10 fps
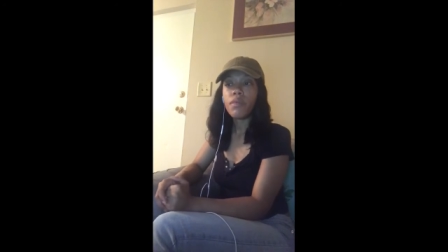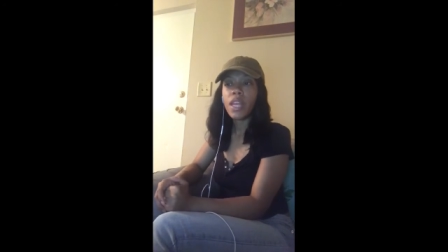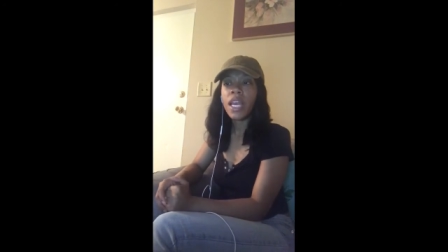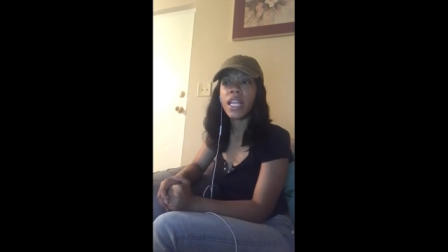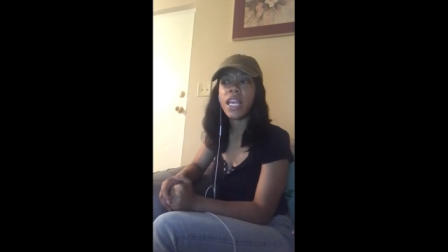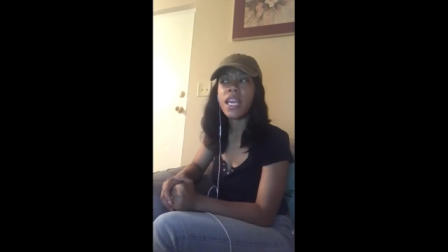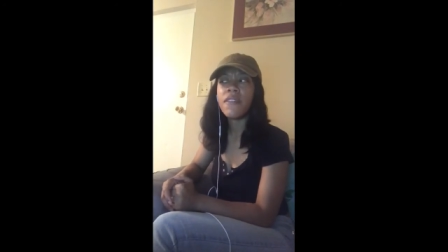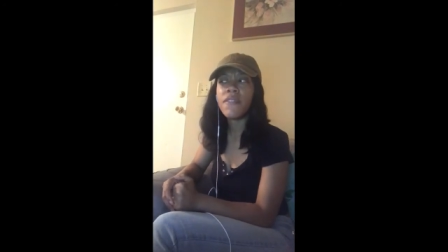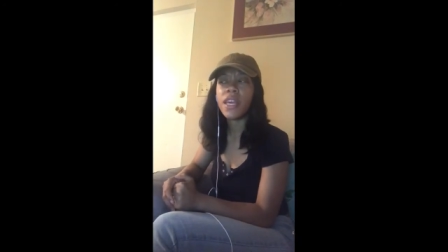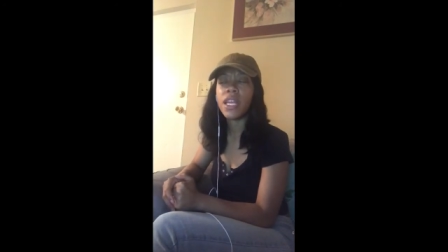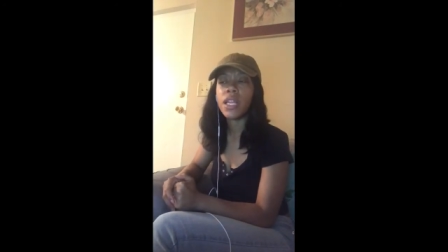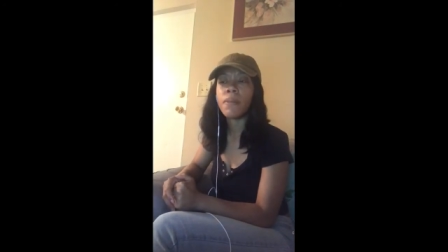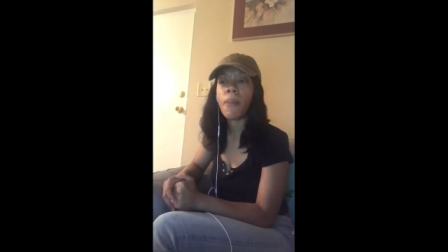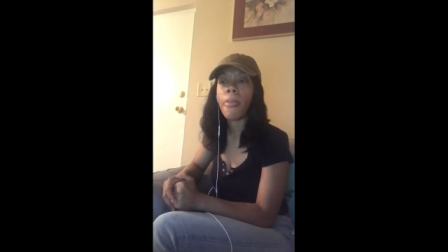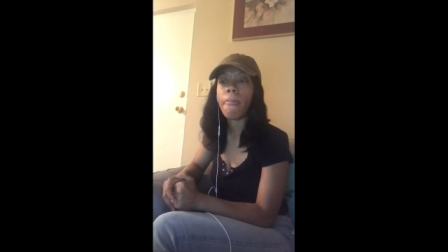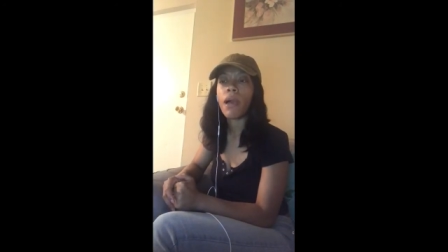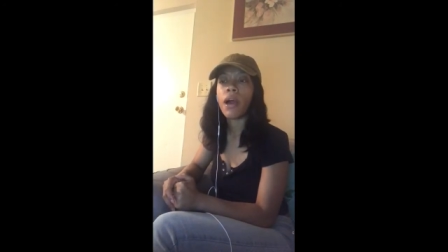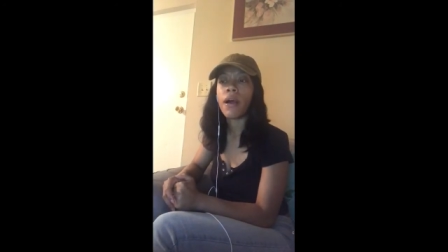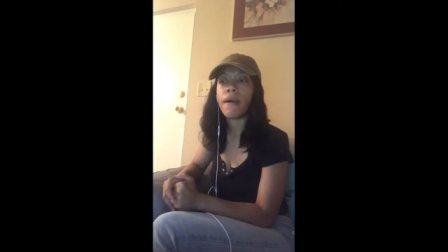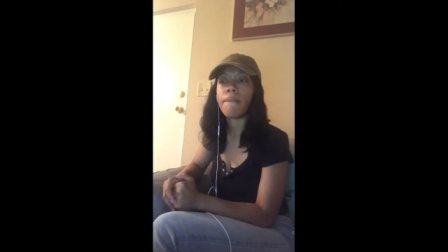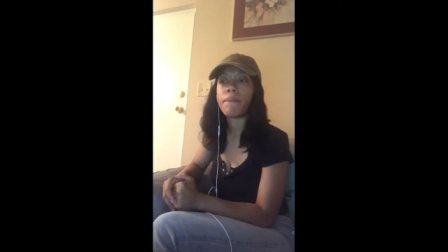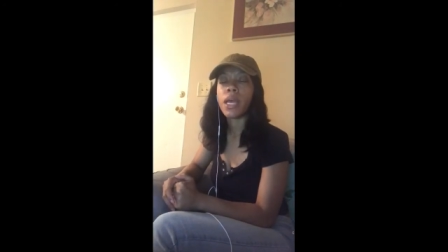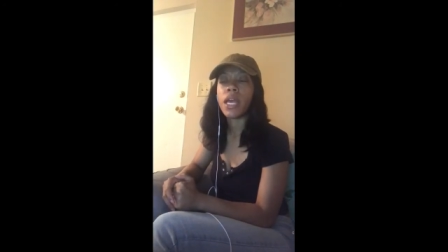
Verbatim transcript: And even um,